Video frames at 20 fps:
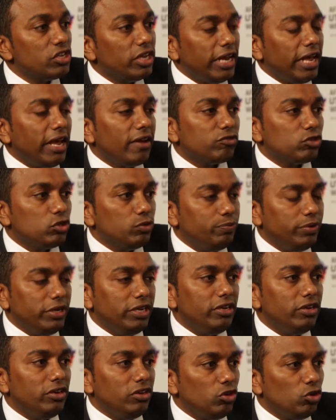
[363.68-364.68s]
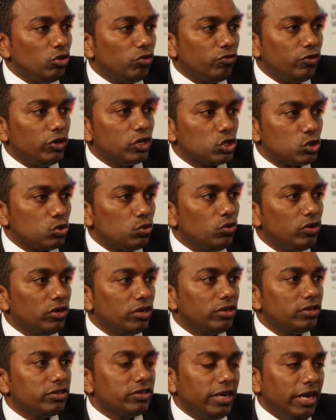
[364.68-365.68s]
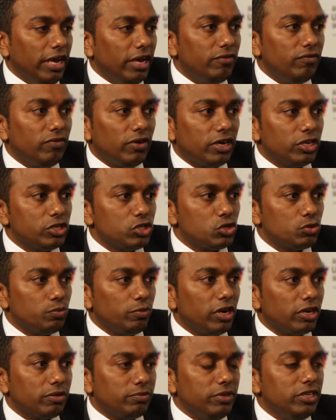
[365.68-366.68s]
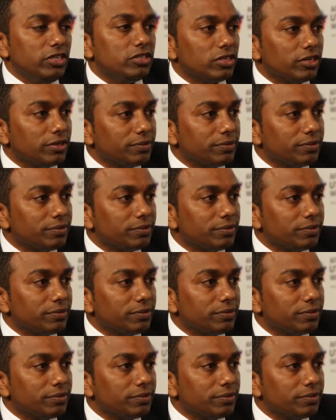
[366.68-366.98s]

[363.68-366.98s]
that have to be your first world advanced smart meter?